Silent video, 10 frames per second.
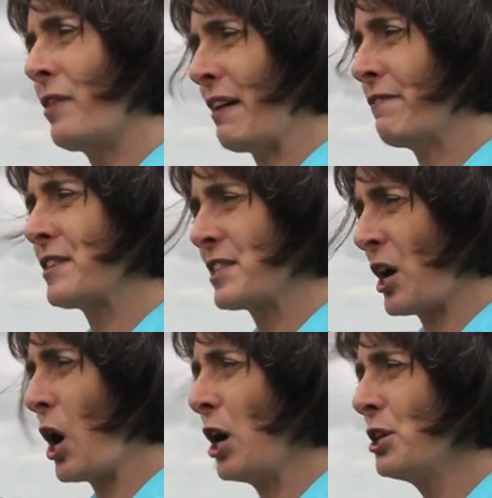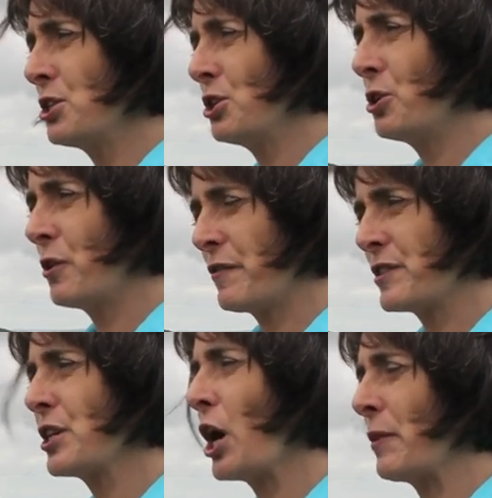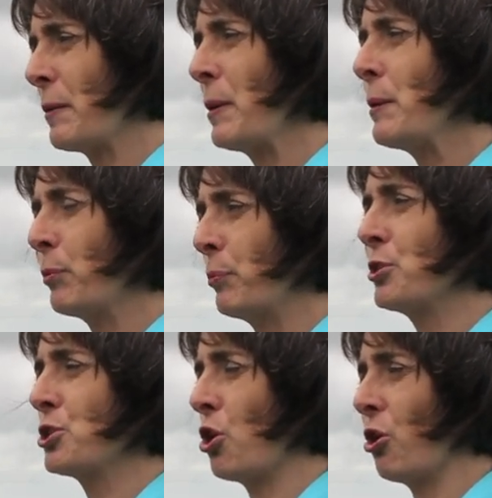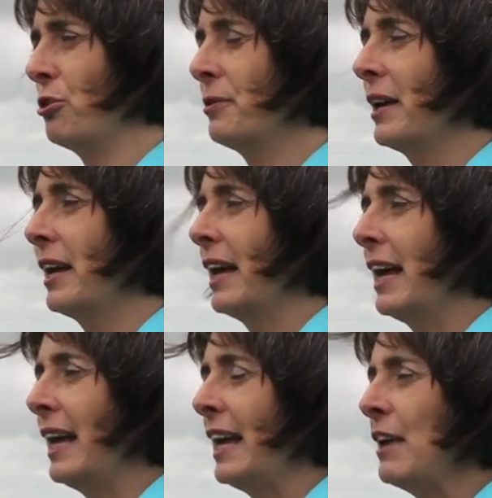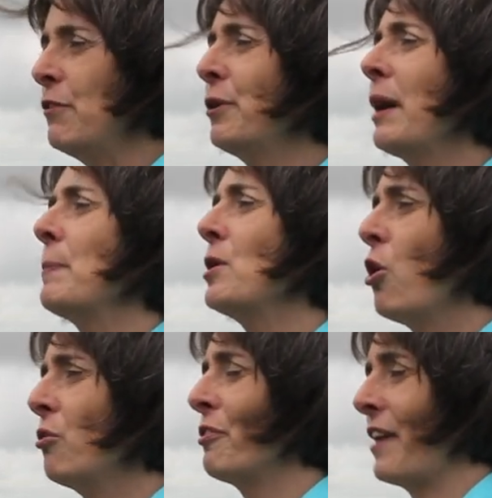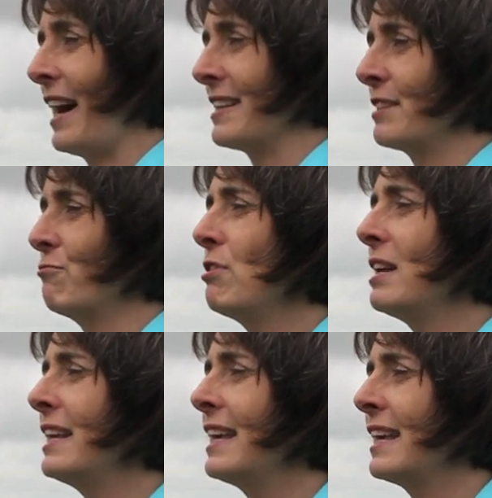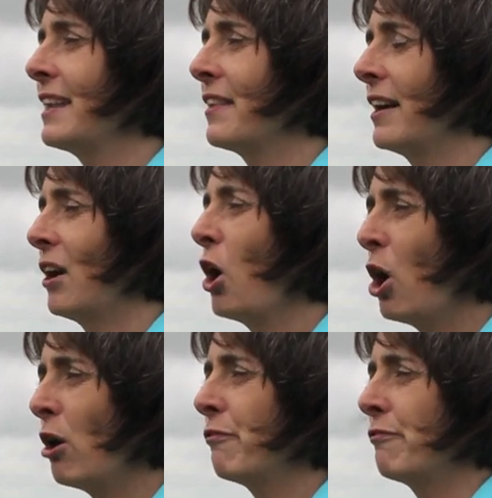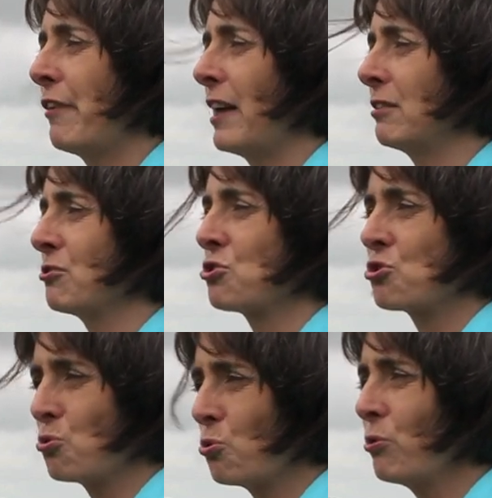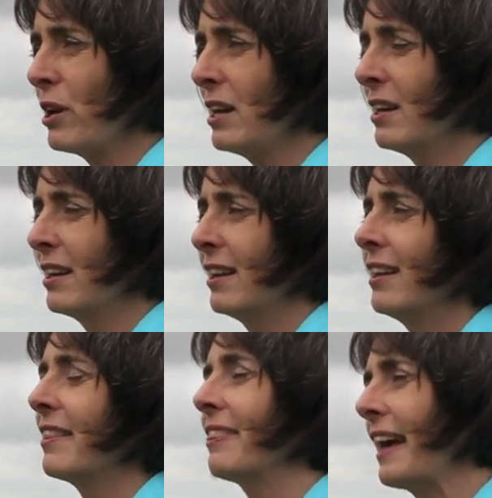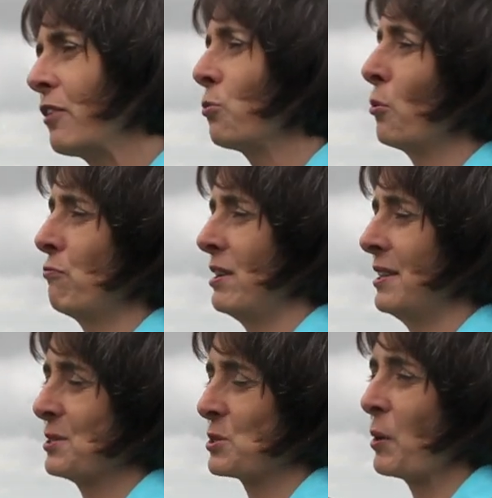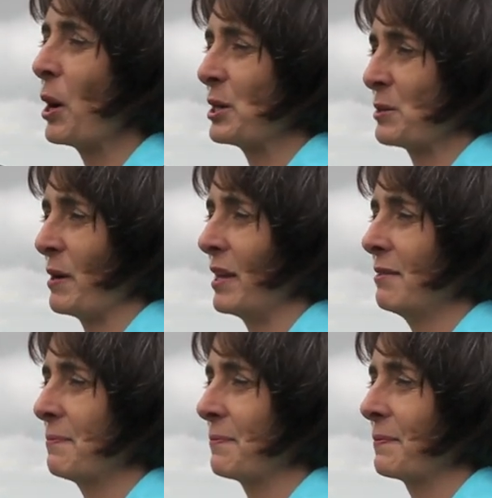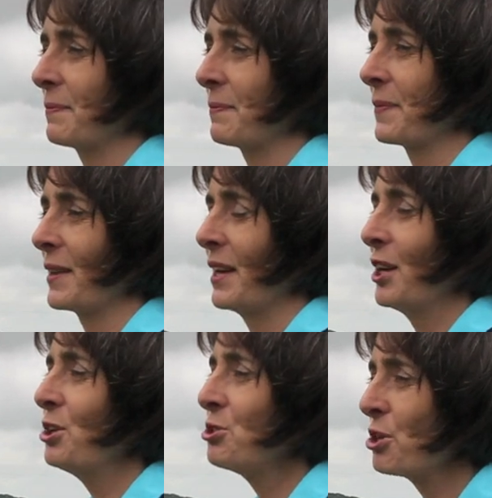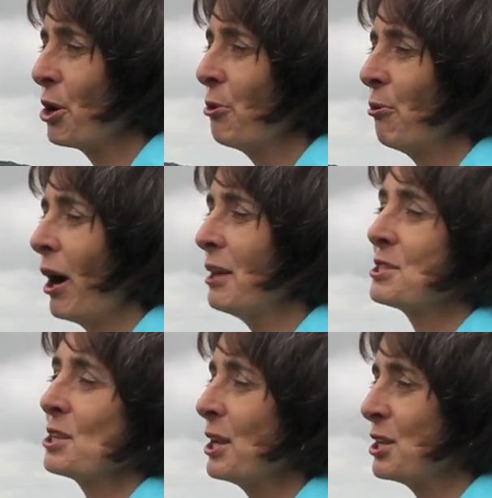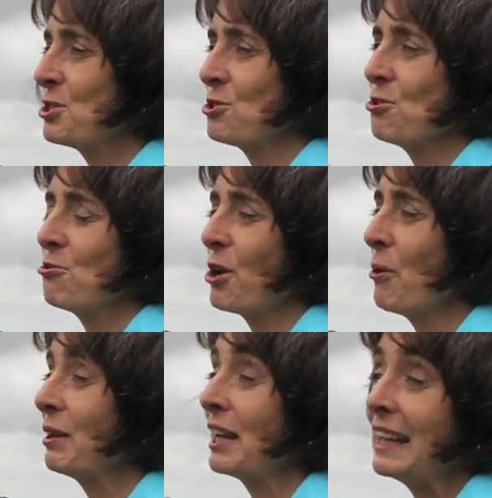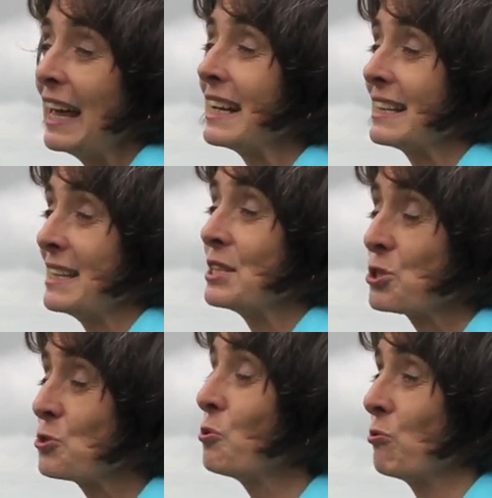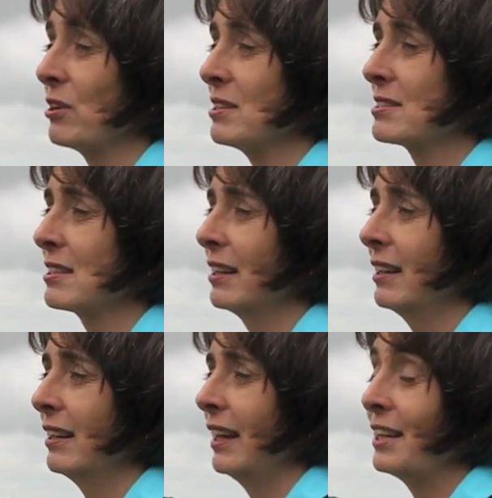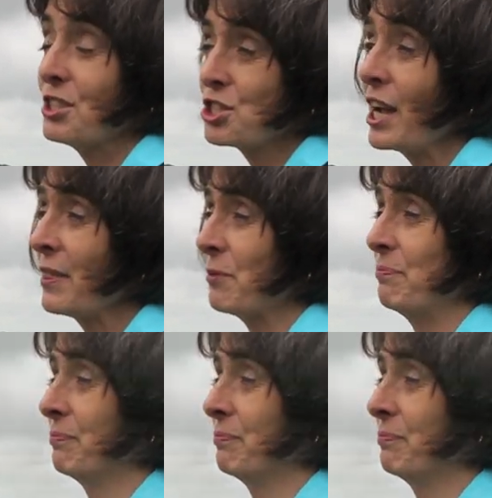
that facade, you know, the facade that people put on, if you get beyond that and really hear their heartfelt story, that's what really inspires me. So I decided to go and collect these stories and to share them.